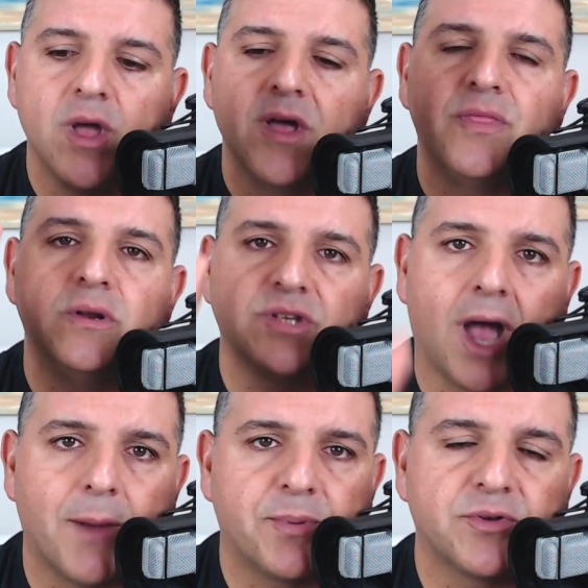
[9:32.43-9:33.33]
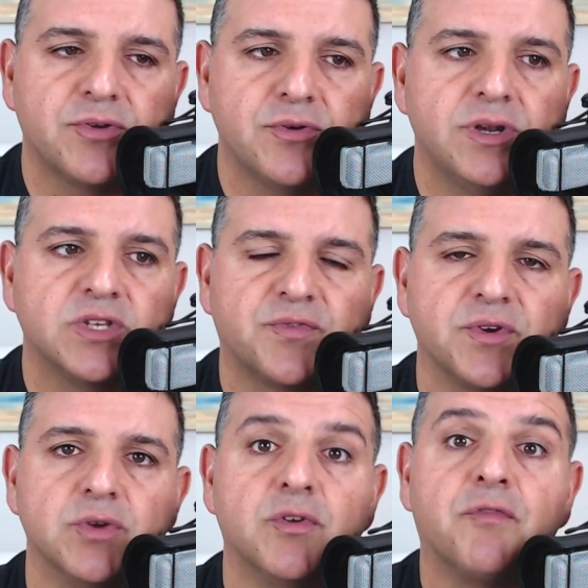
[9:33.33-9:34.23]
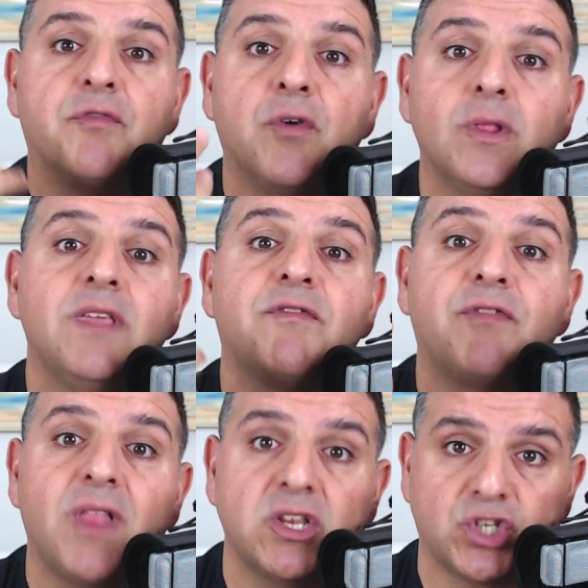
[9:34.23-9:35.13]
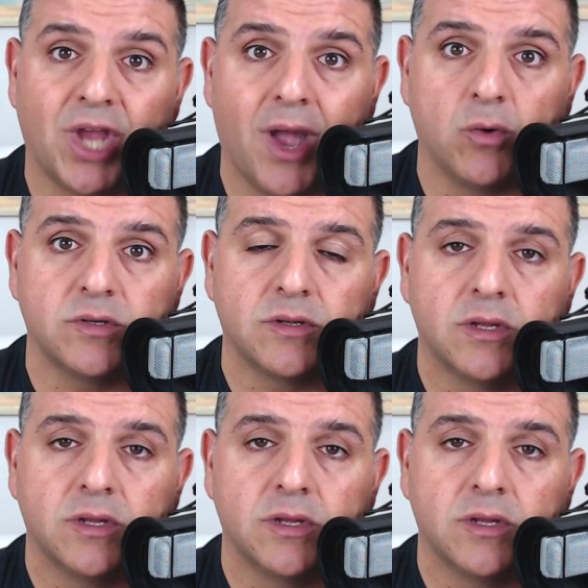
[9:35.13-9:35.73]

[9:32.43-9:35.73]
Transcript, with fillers: there's opportunities for you to fully flesh out,